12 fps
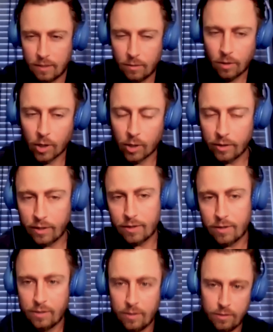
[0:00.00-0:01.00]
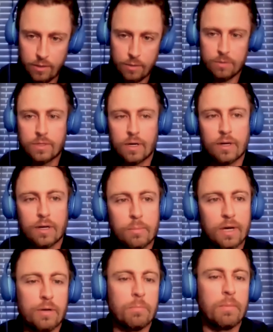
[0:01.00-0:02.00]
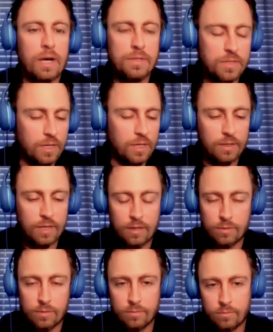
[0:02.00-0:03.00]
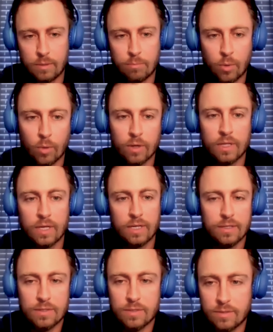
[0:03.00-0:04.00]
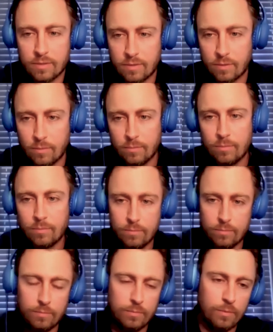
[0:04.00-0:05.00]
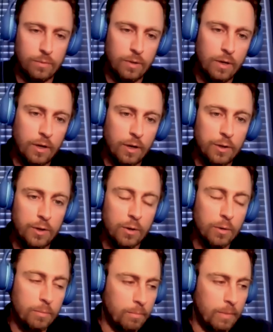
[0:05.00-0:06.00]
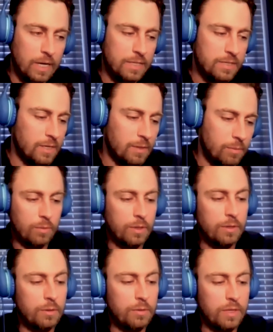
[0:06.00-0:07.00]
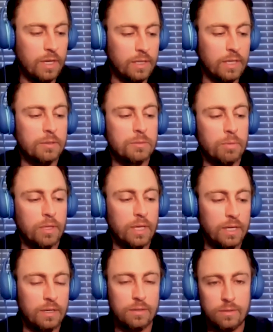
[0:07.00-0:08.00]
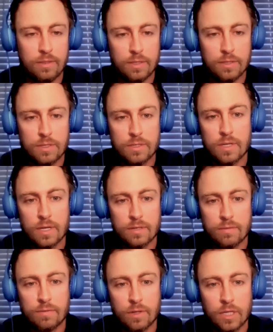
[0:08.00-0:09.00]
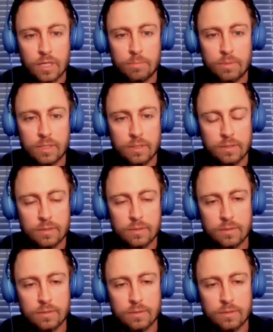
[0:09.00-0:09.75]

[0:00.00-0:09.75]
I know earlier you were talking about your mindset and how important that is. So, and your mindset, what do you think that's played in the success of your company?